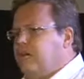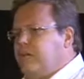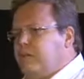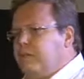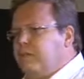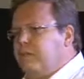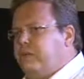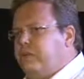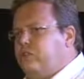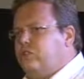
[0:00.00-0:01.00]
and let people
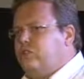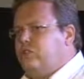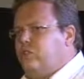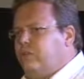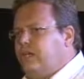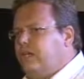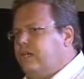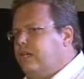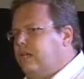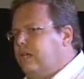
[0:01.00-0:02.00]
pinch and zoom and
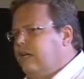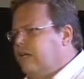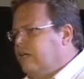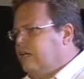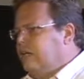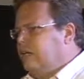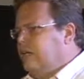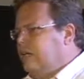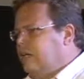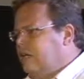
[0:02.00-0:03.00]

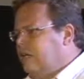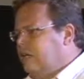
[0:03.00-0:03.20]
uh,